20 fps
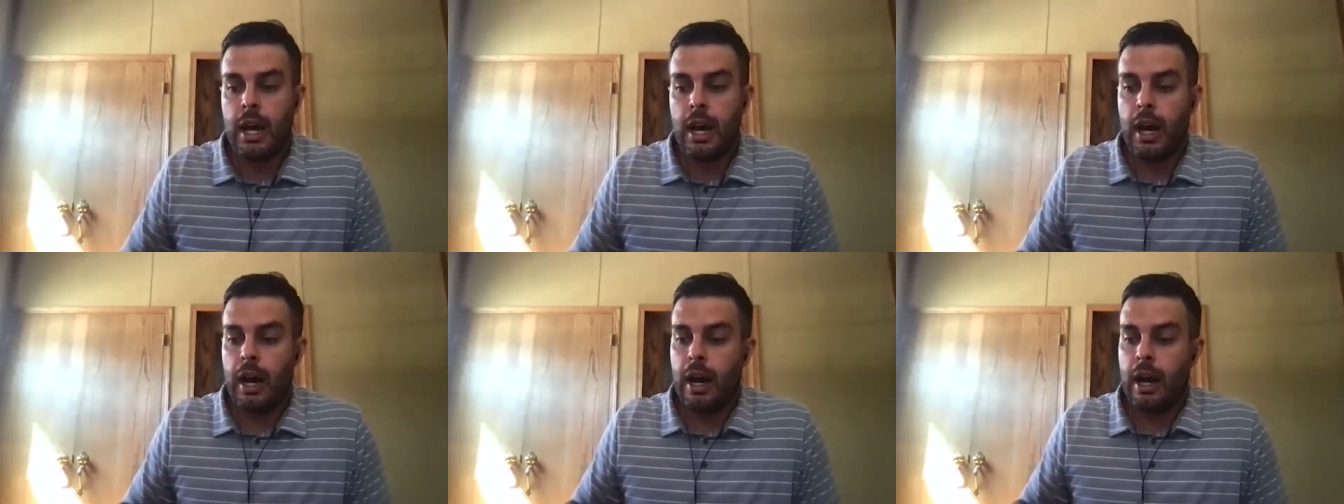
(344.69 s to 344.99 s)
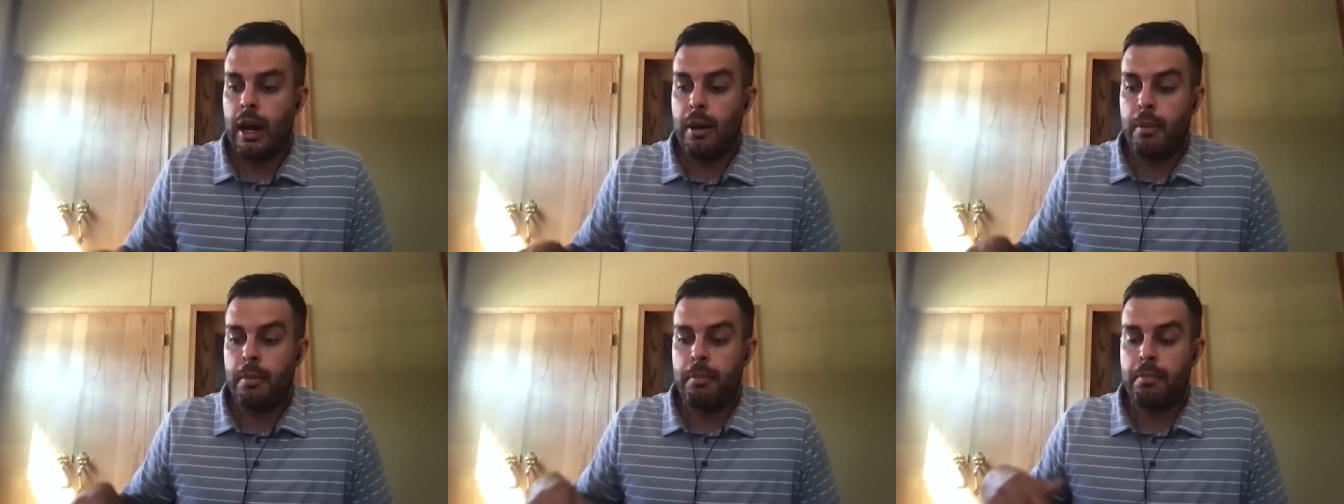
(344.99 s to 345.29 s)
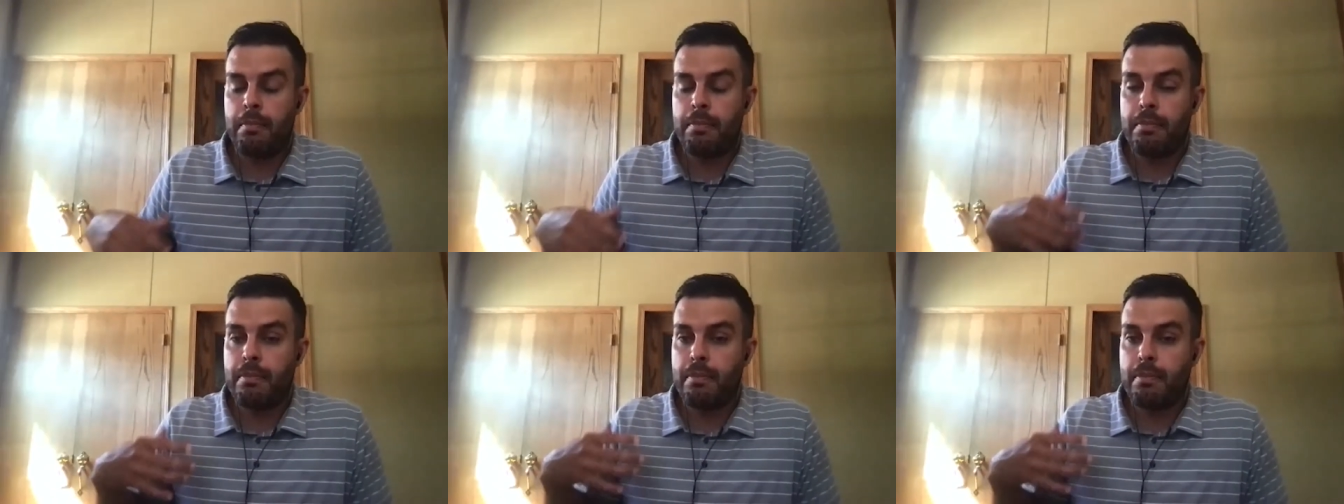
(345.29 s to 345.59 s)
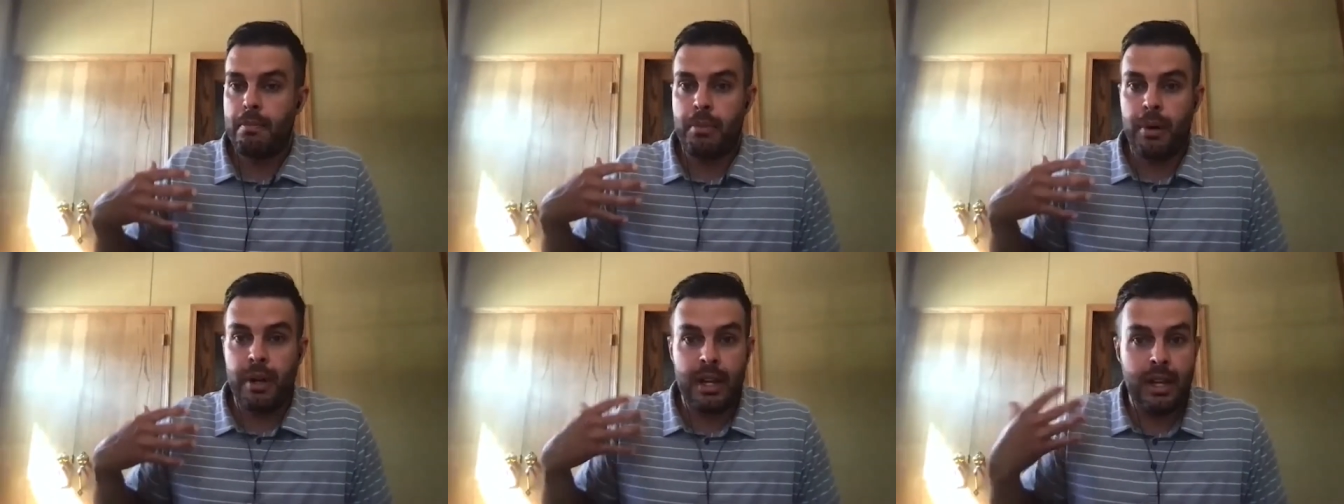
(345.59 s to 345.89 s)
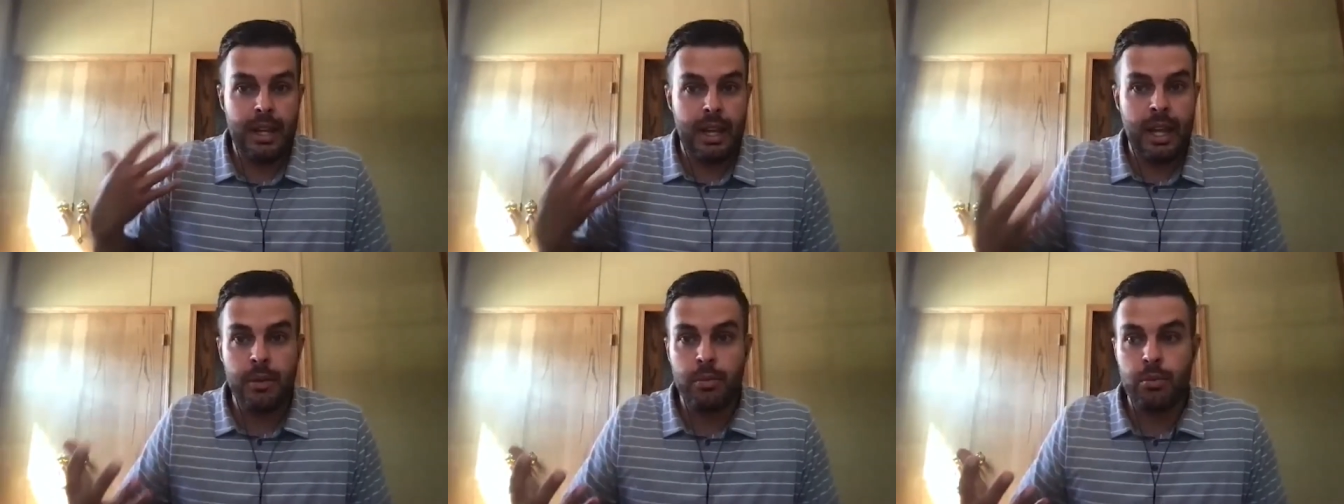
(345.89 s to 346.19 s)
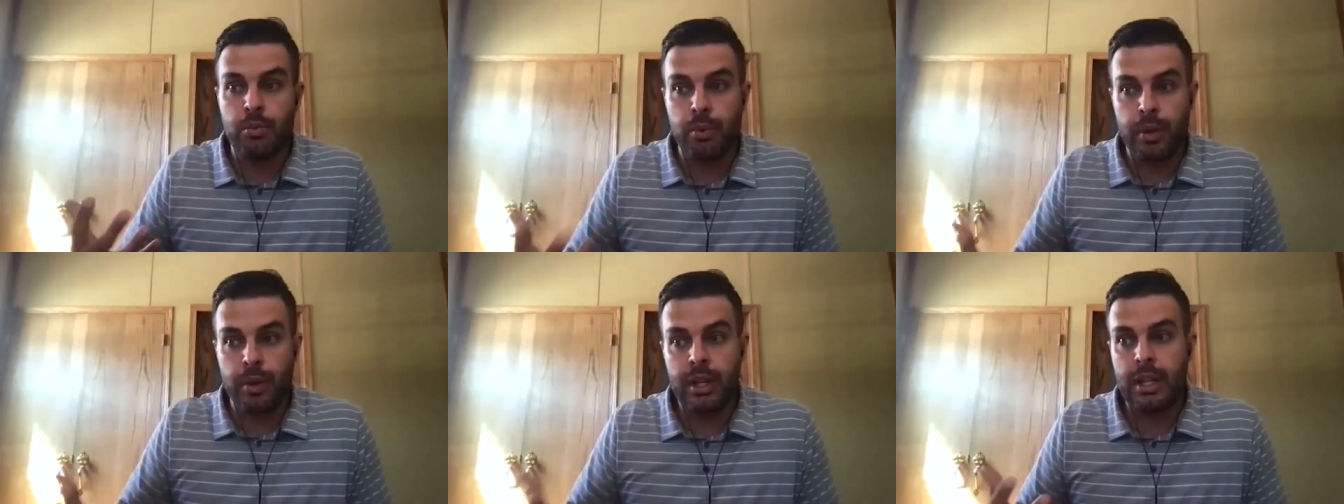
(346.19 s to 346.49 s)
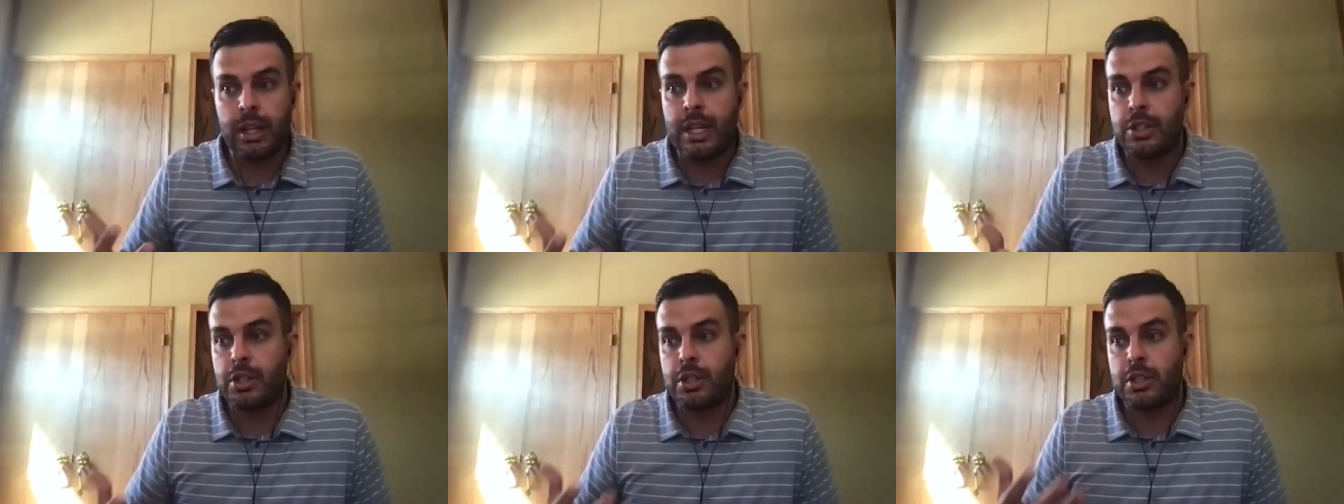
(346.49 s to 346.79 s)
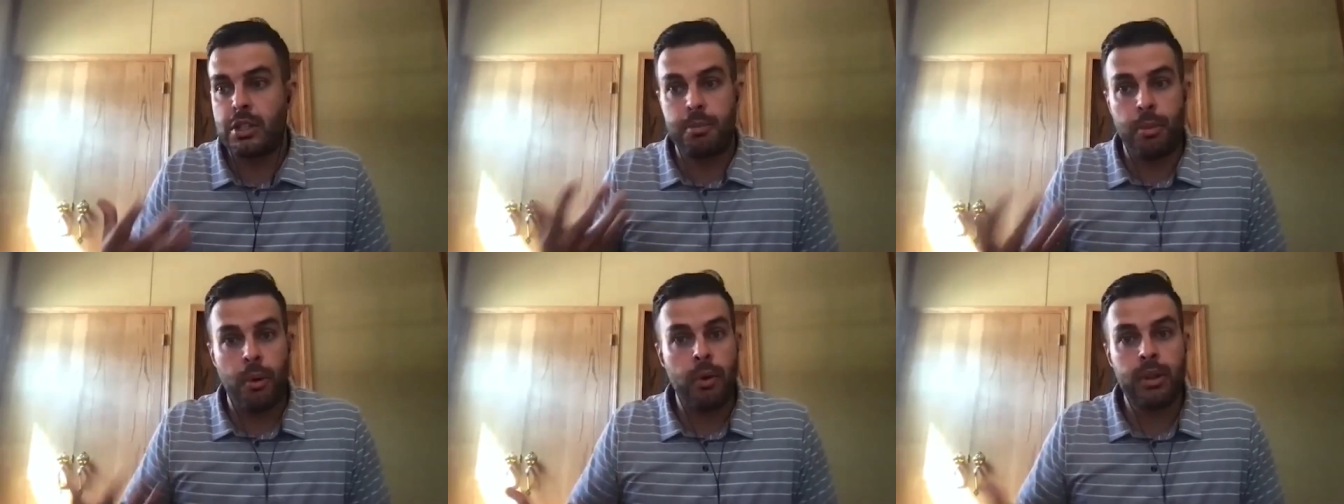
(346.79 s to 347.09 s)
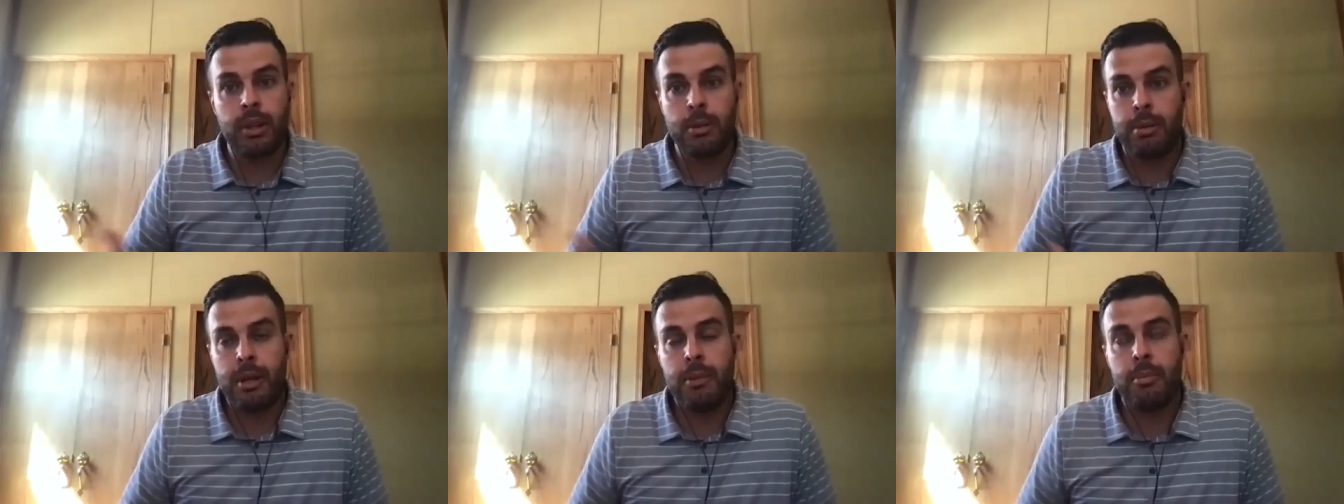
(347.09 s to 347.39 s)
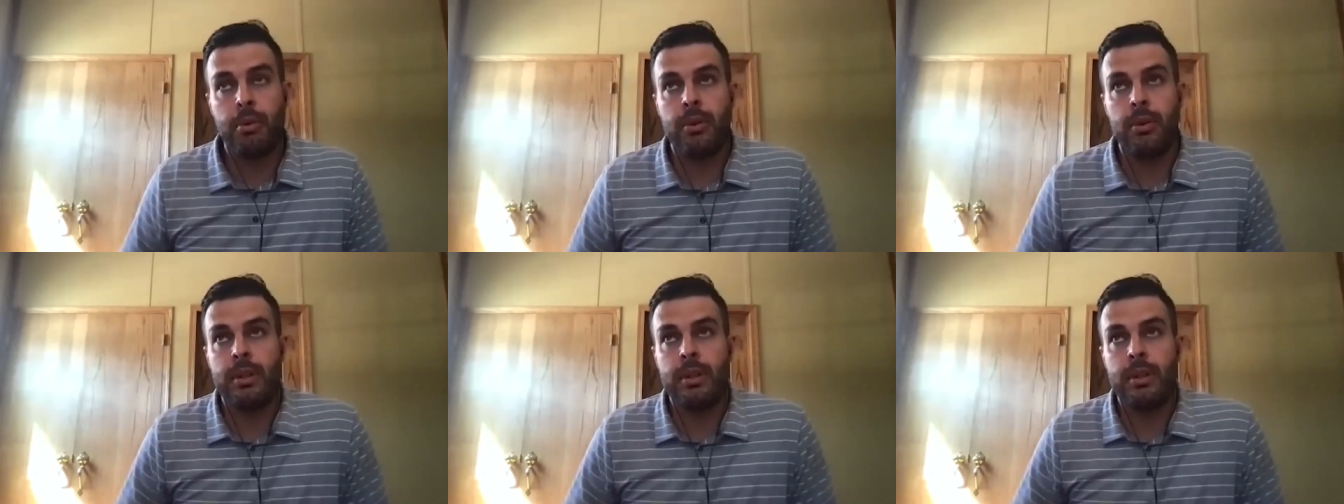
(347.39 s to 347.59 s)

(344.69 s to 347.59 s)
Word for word: Um, but it, it really just spoke to people.